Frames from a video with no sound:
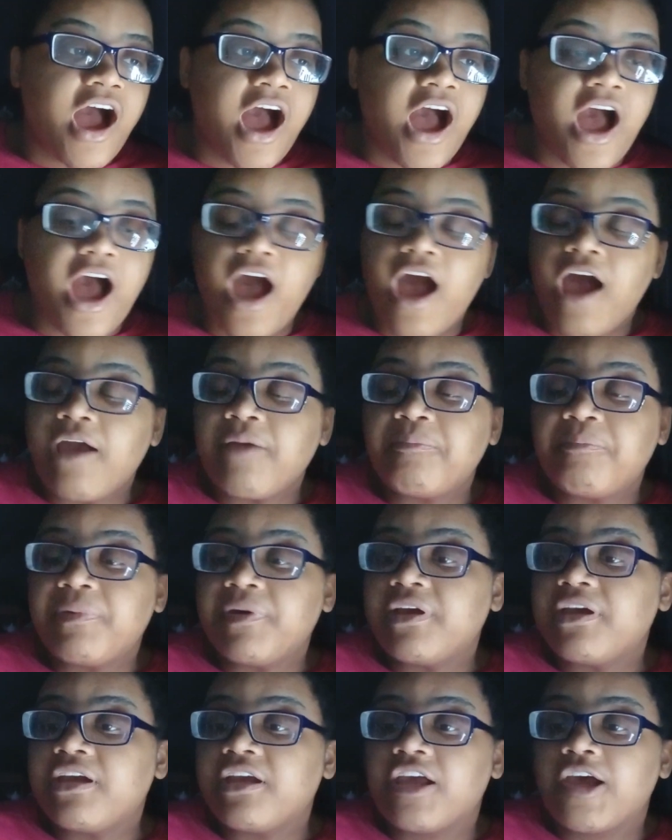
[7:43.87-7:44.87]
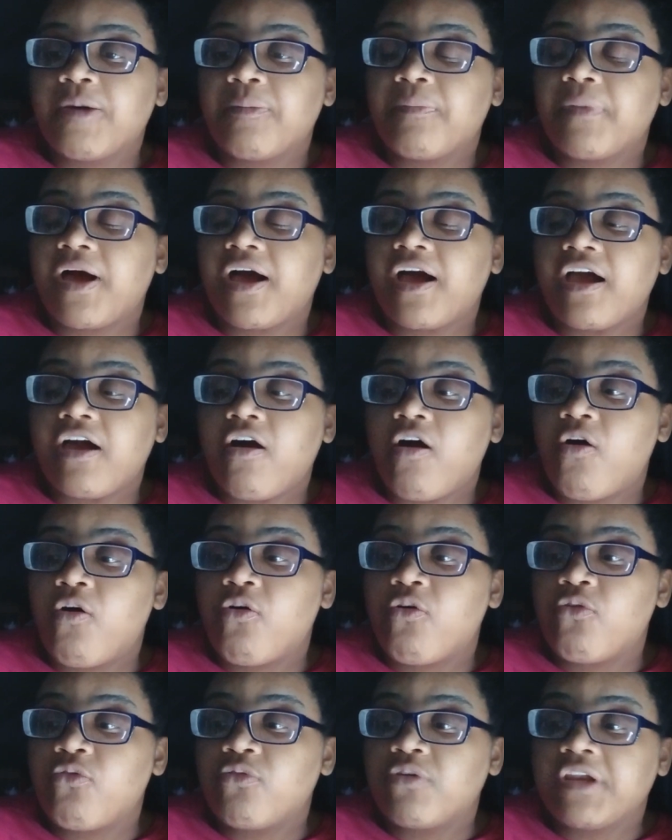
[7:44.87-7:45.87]
I be in my
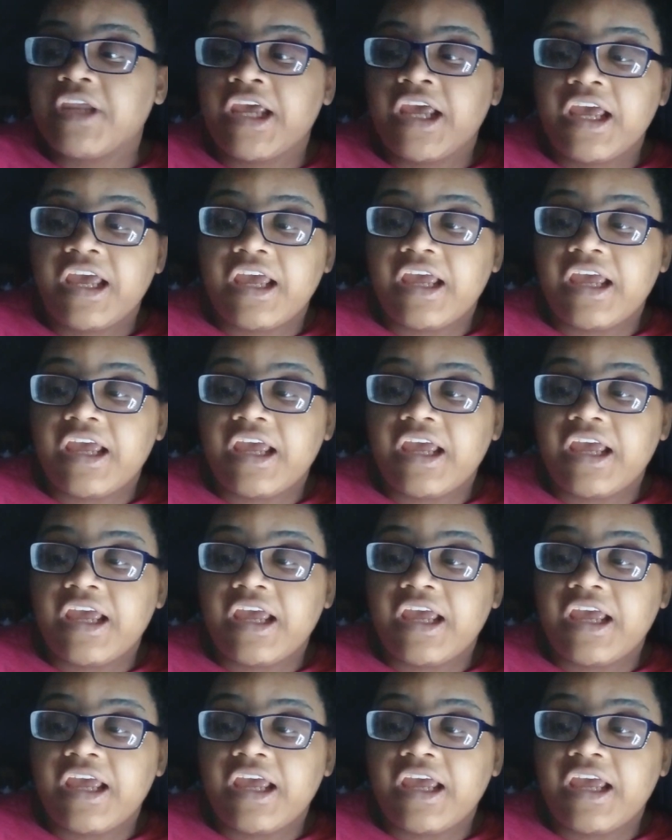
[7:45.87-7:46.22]
own